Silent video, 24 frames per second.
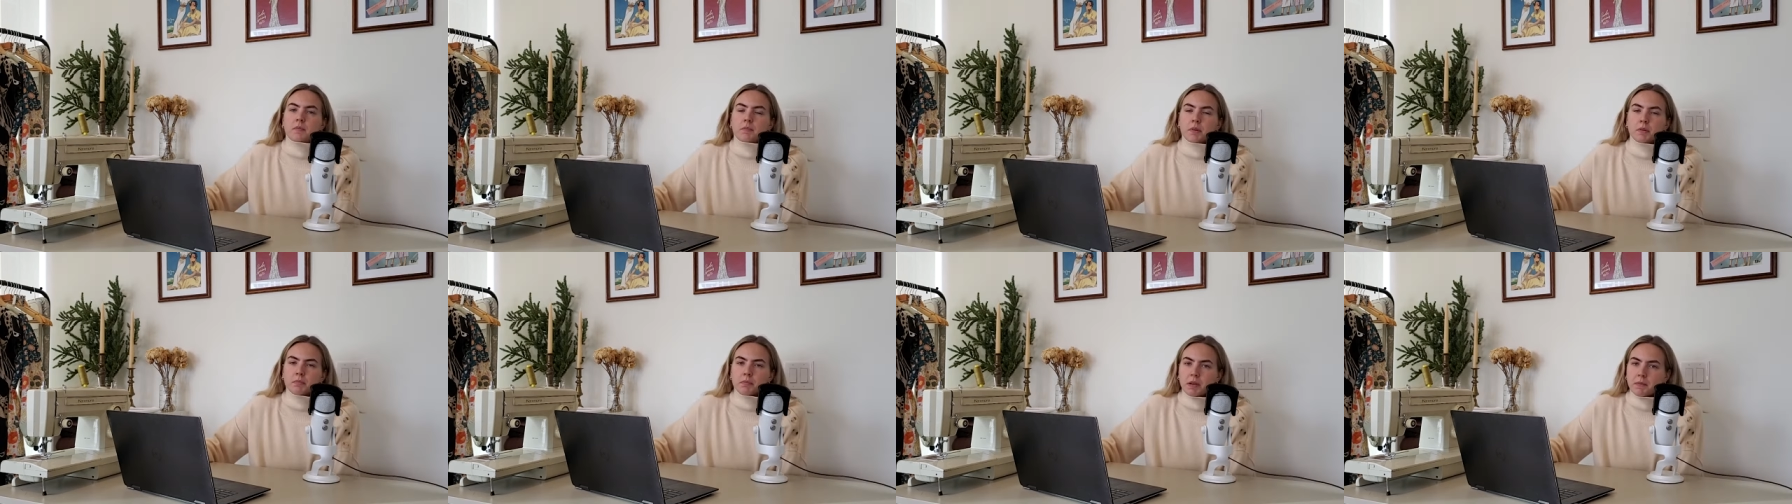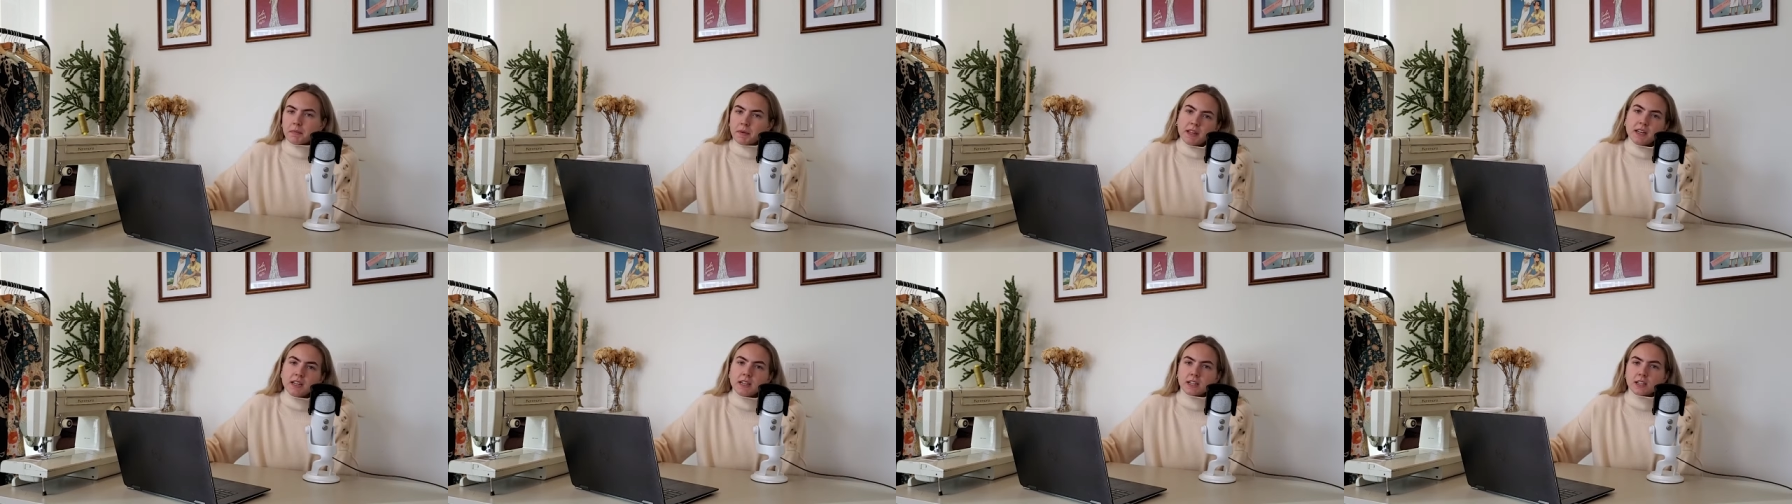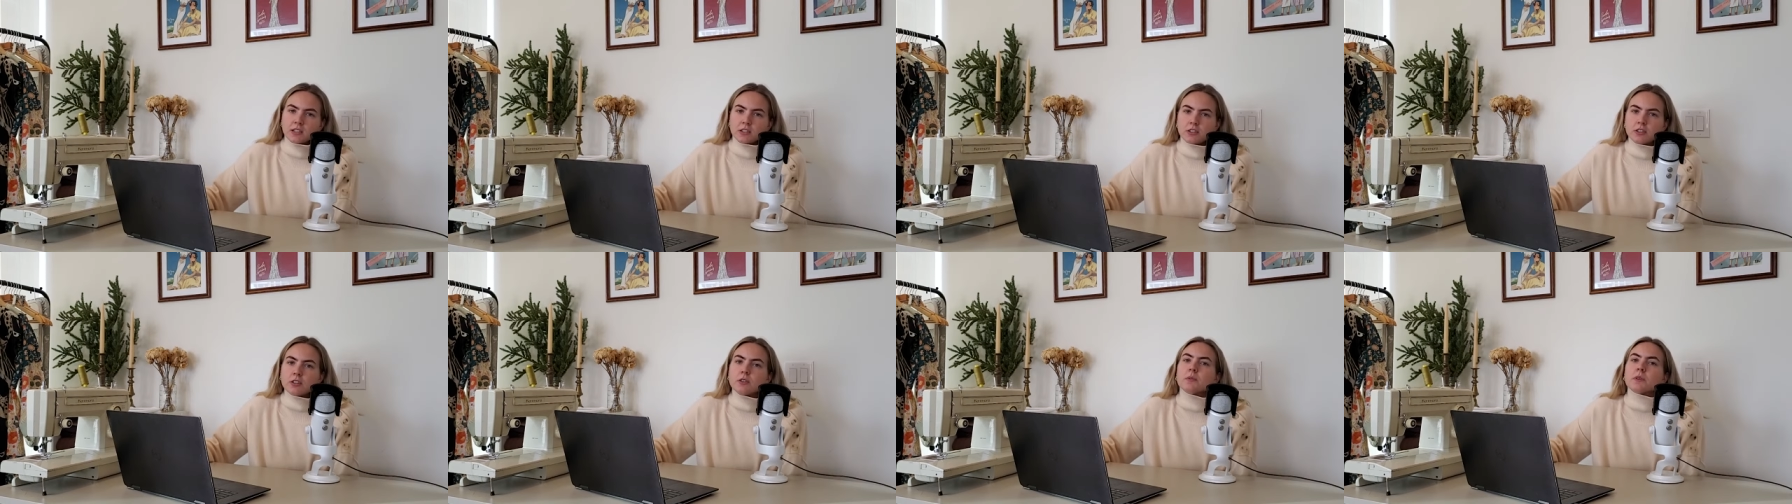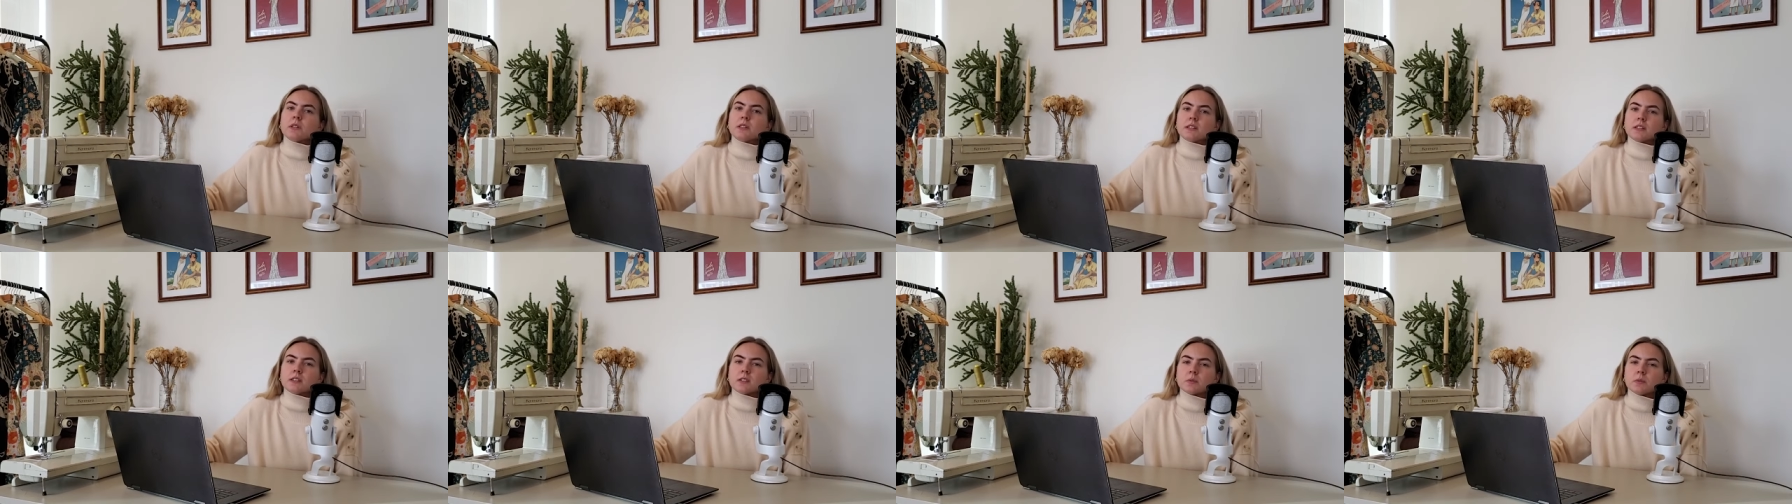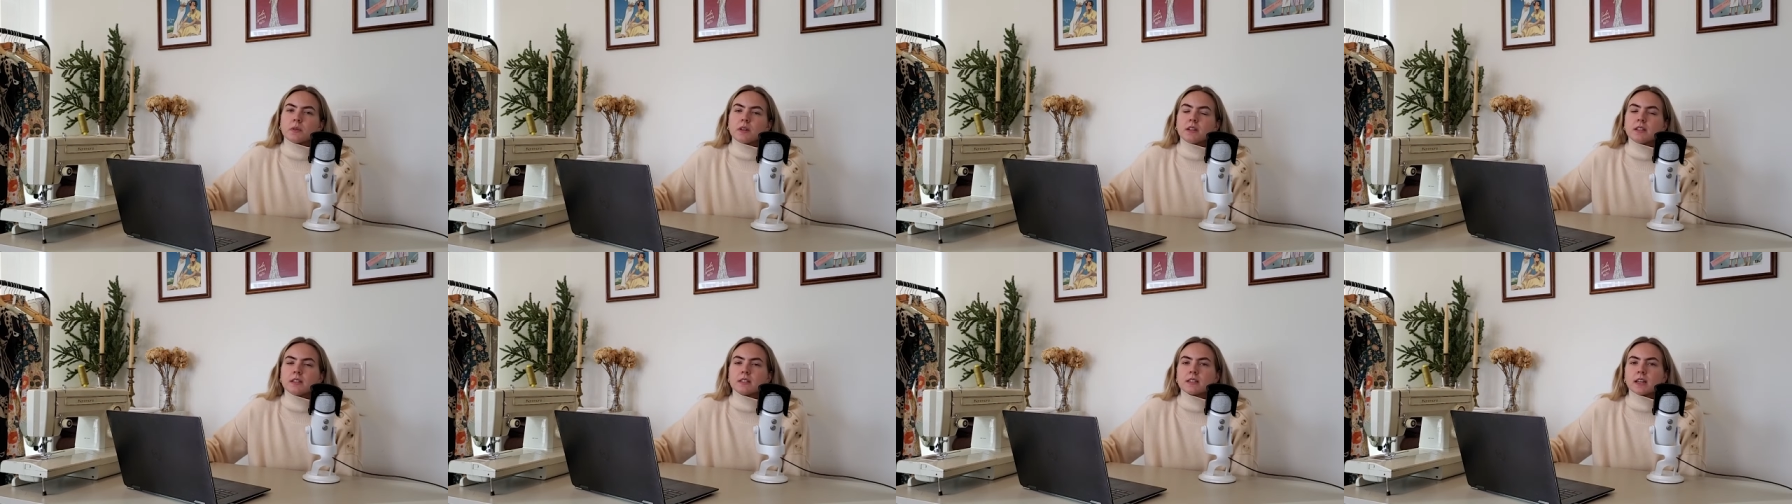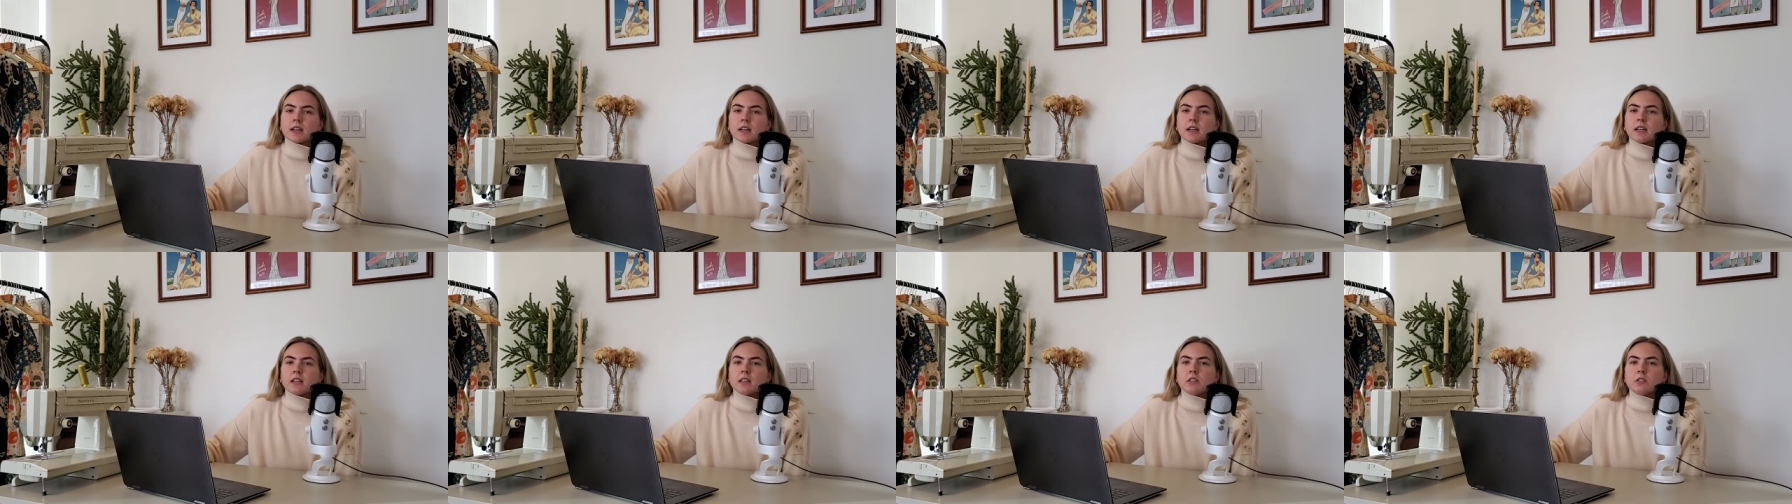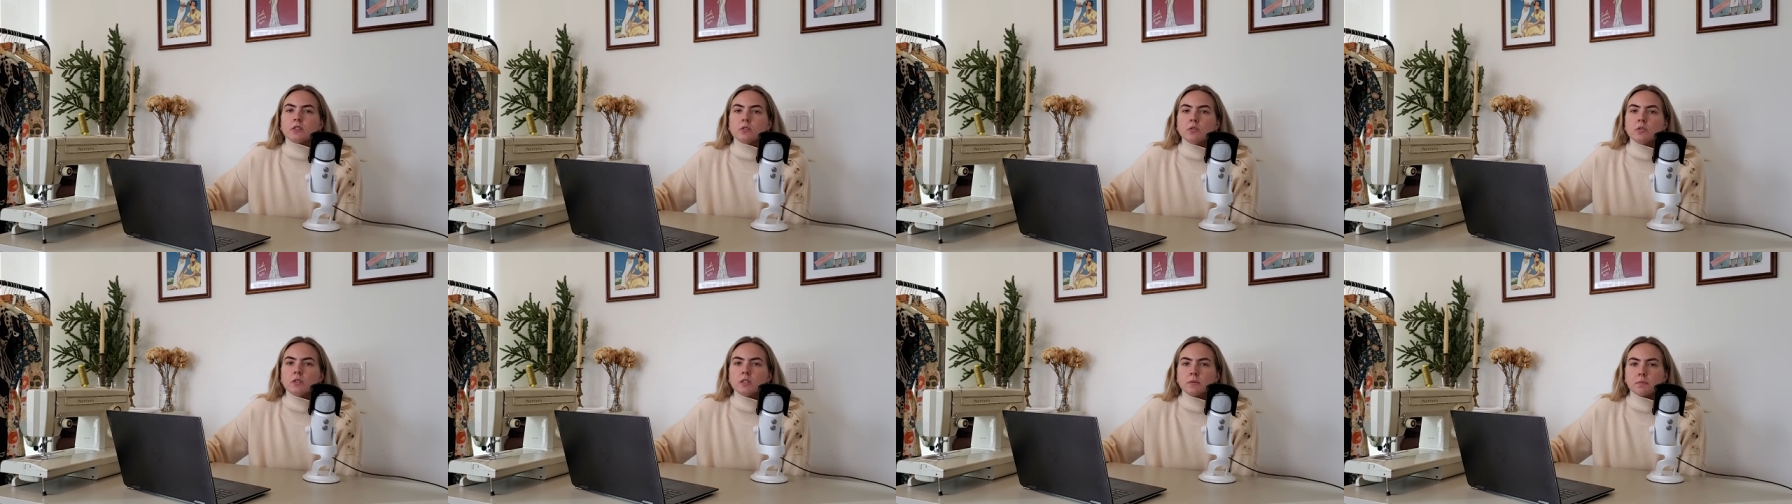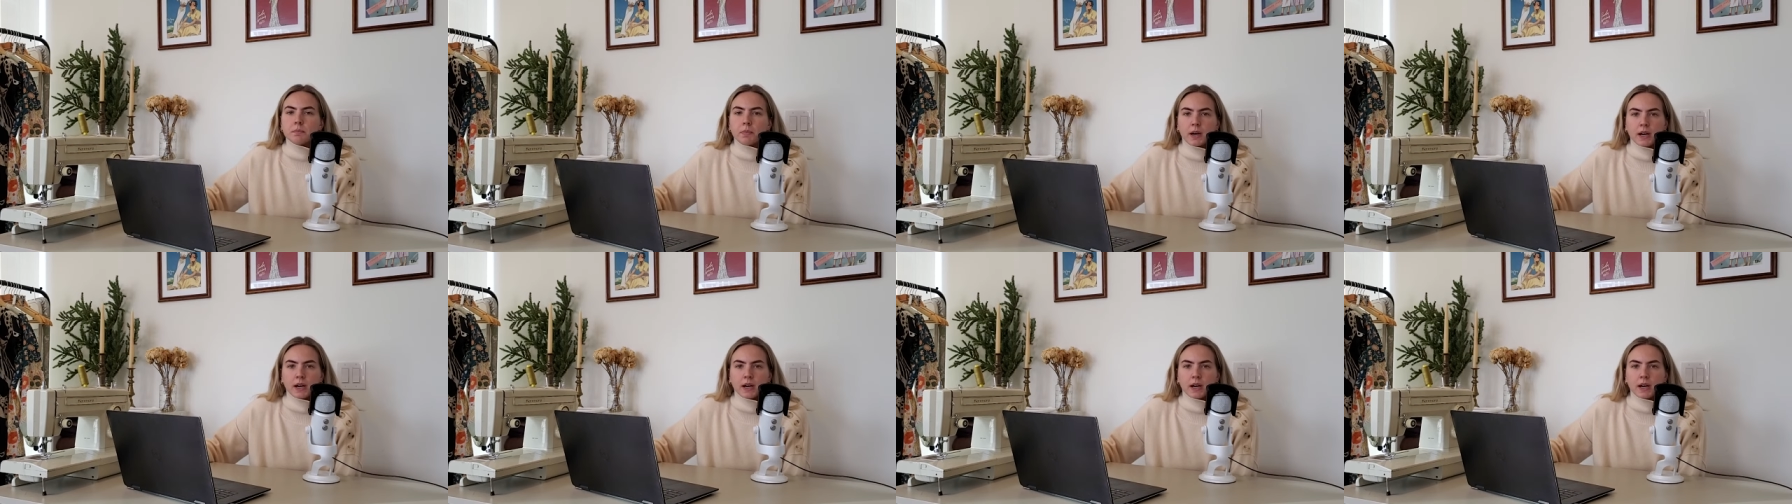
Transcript: But my main issue with this one is that I used